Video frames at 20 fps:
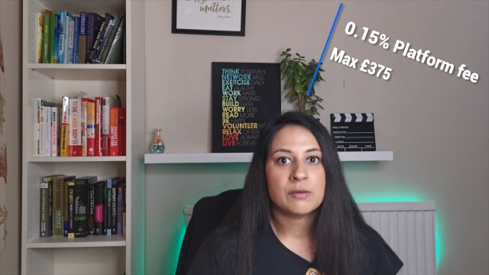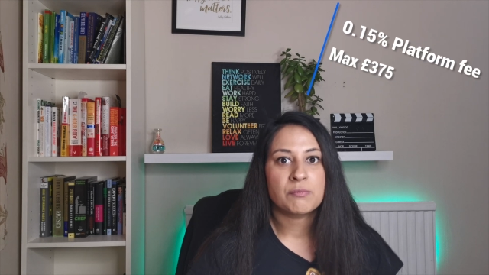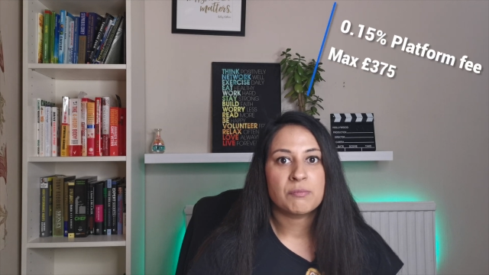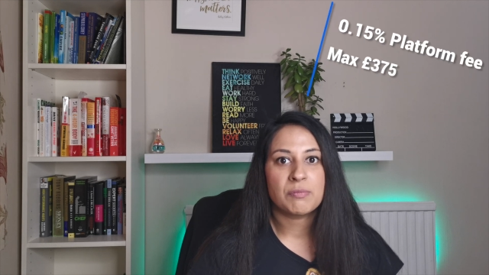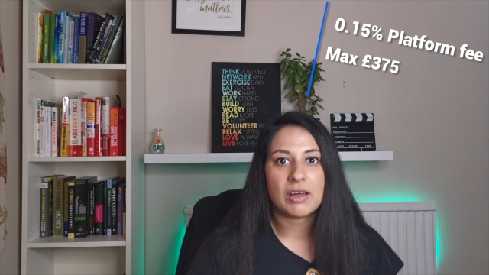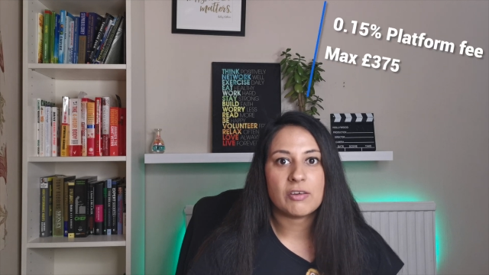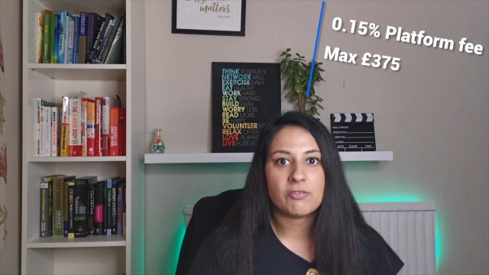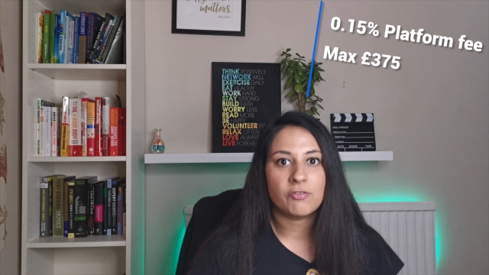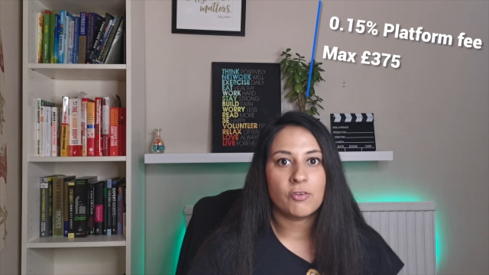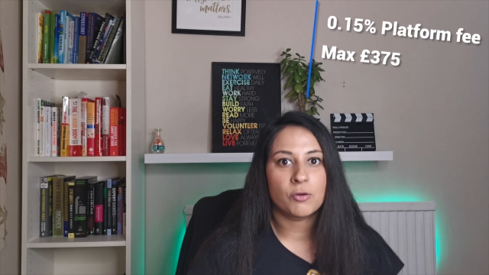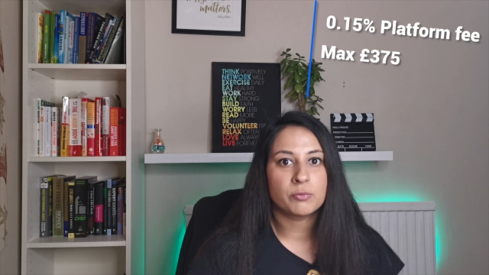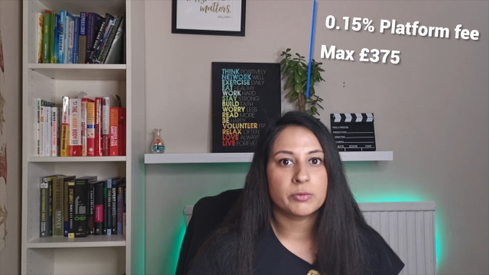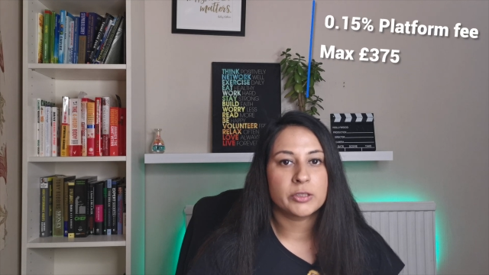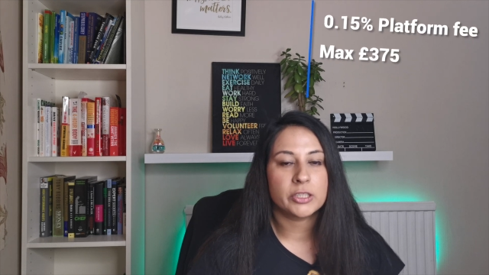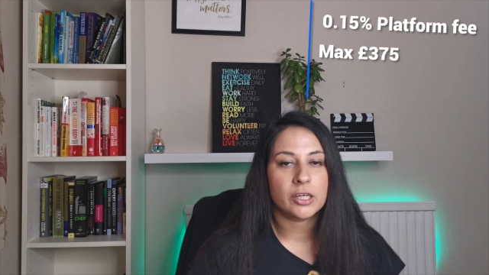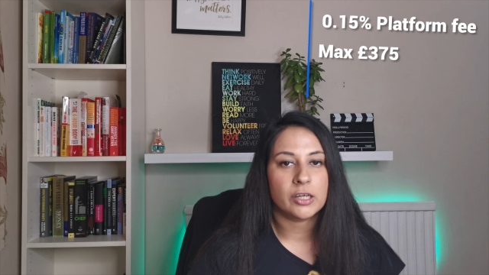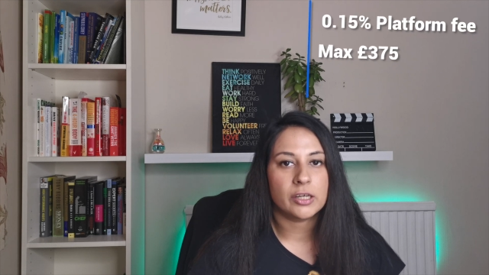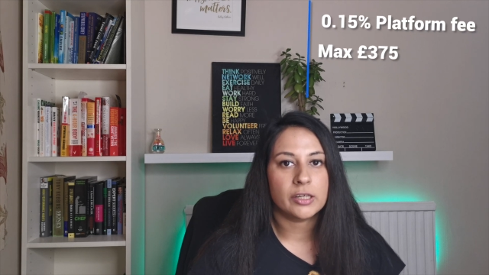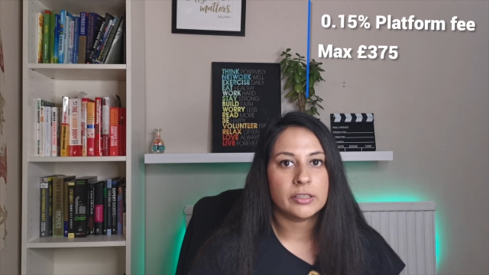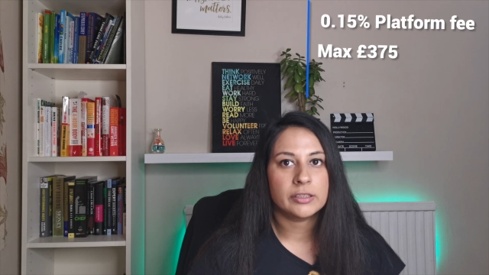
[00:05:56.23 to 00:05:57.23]
platform
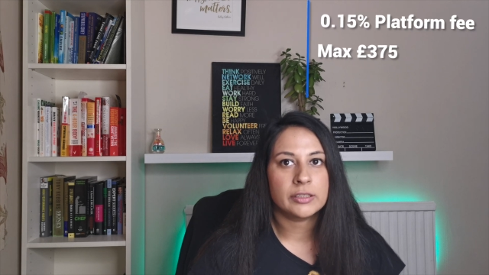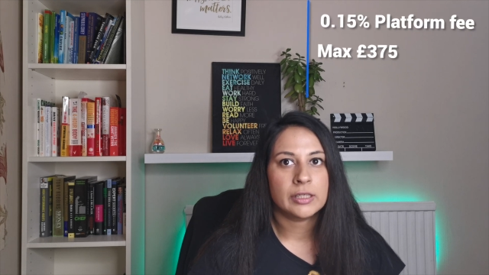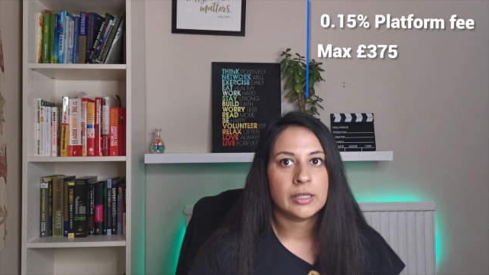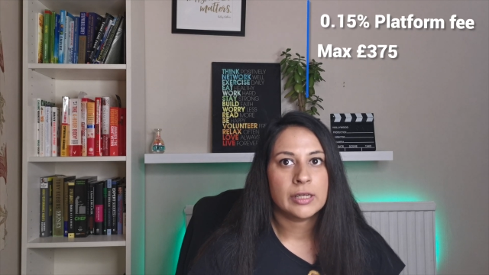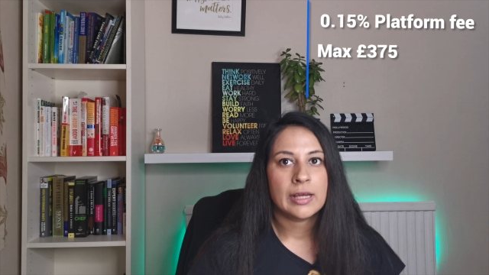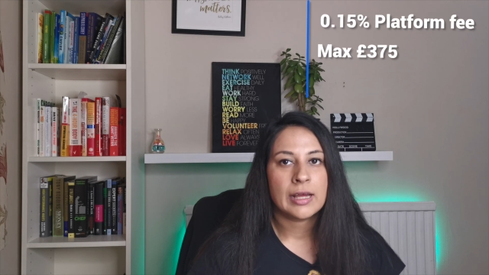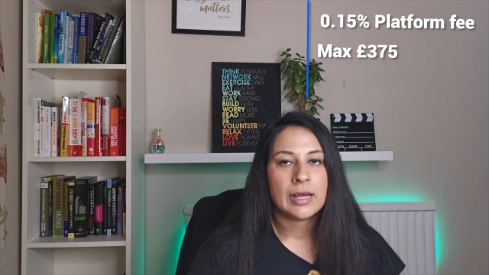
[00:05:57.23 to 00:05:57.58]
charge.